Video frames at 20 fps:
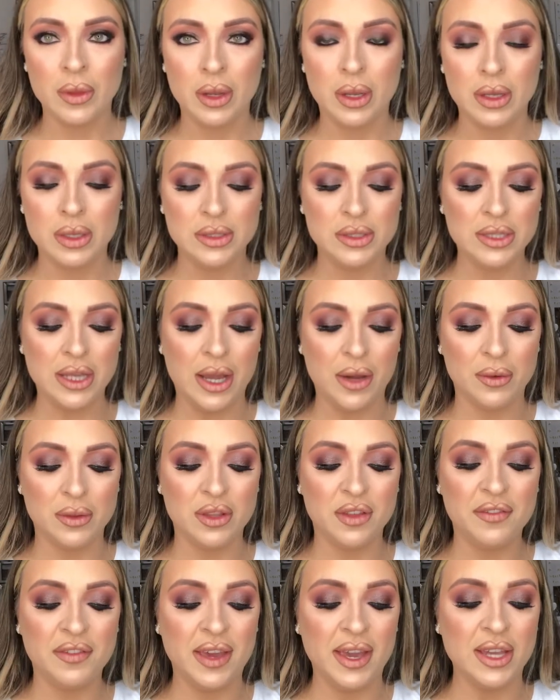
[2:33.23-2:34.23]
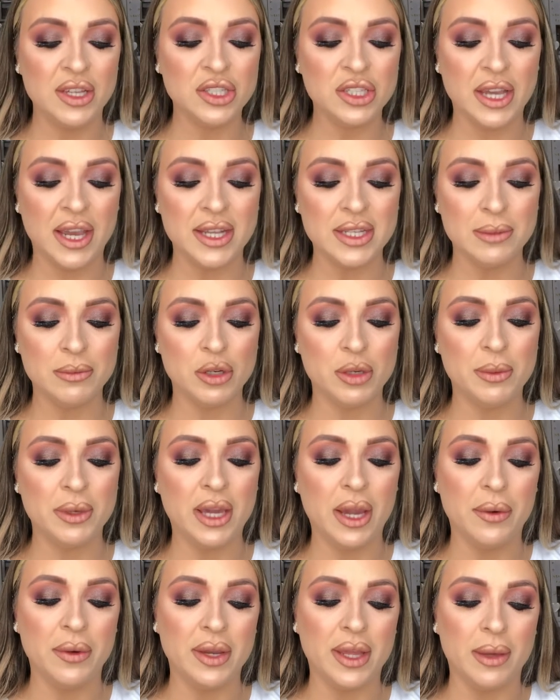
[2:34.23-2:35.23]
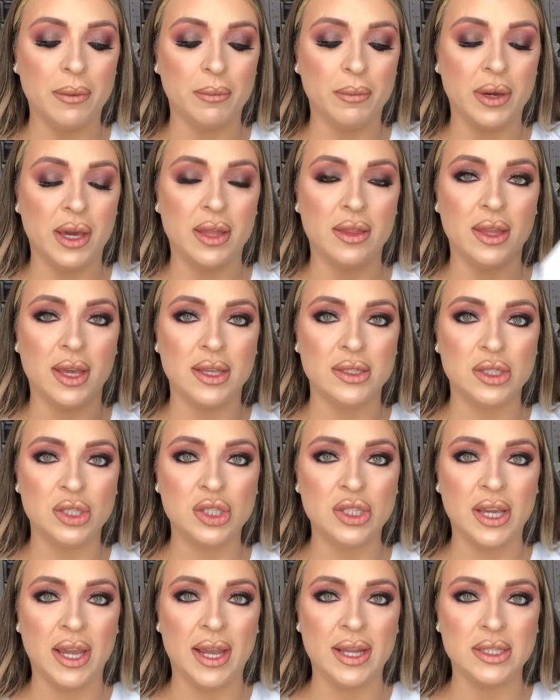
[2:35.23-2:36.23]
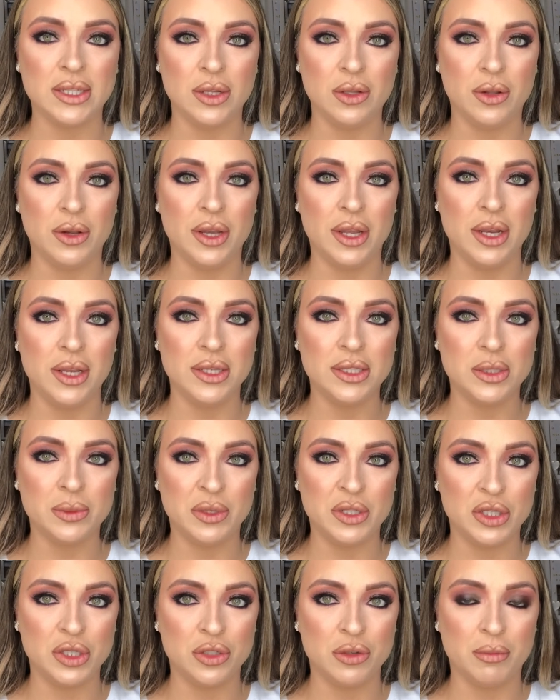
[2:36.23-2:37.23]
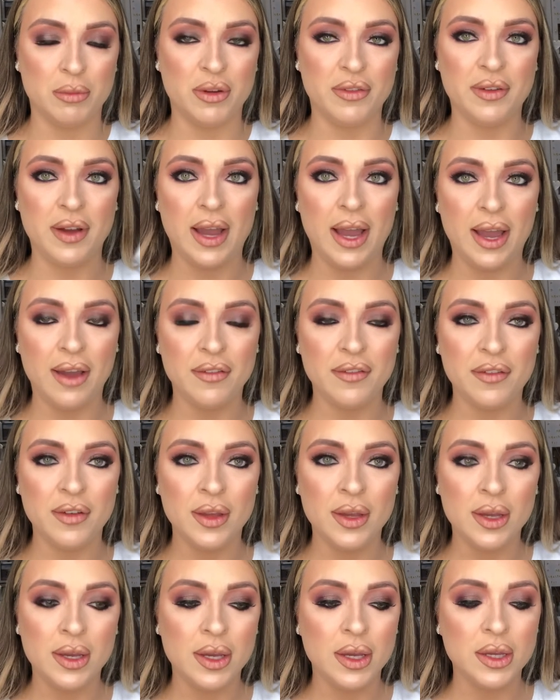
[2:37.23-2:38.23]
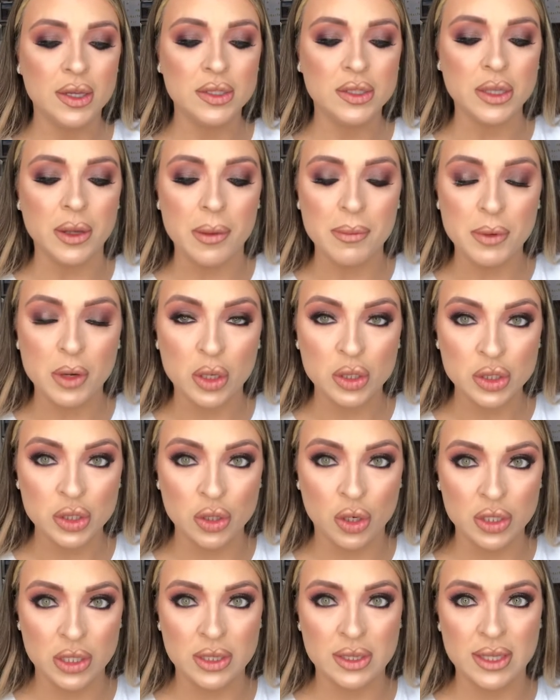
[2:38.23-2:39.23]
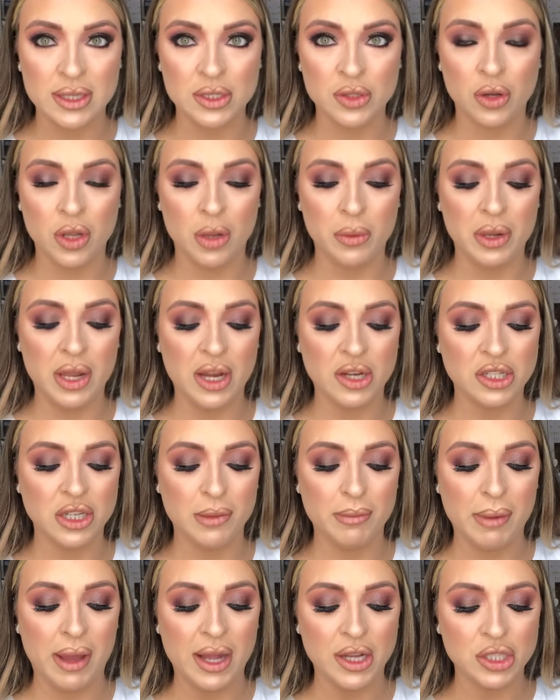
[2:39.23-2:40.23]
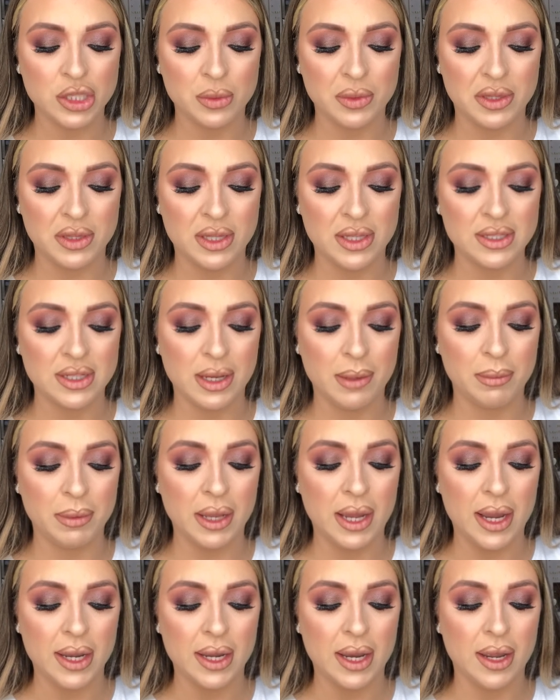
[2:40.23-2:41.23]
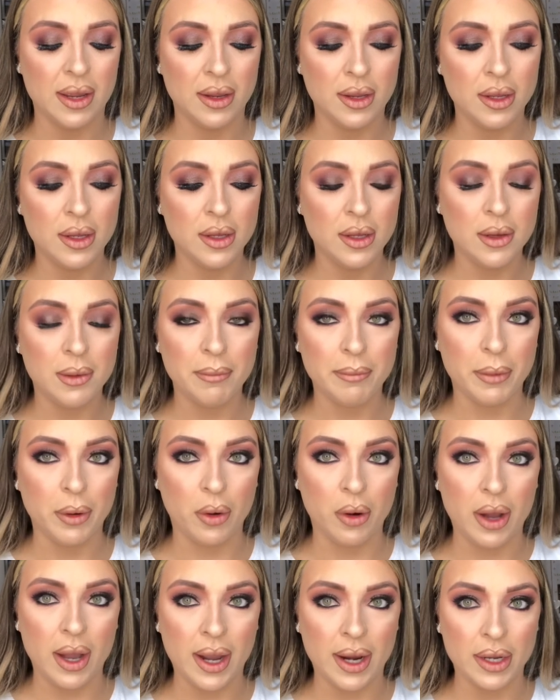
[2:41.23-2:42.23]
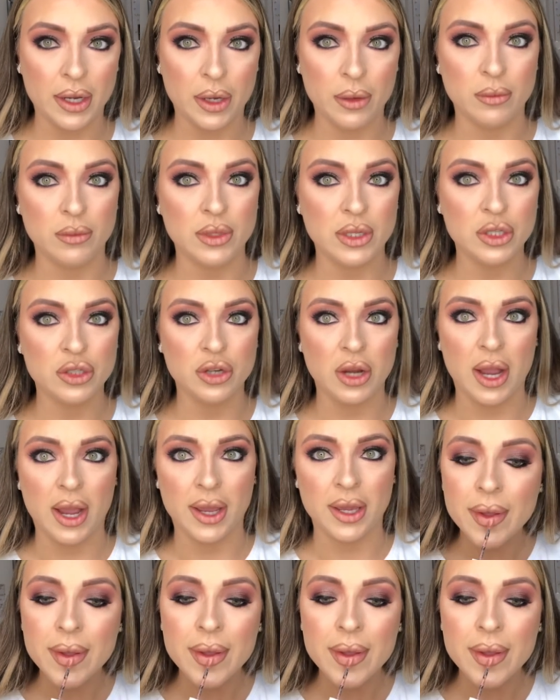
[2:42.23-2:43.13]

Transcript: So the first shade I'm going to be going in with is the shade Loyalist, which is number 5. So I'm not sure that this colour will actually match with this lip liner, but I can only try.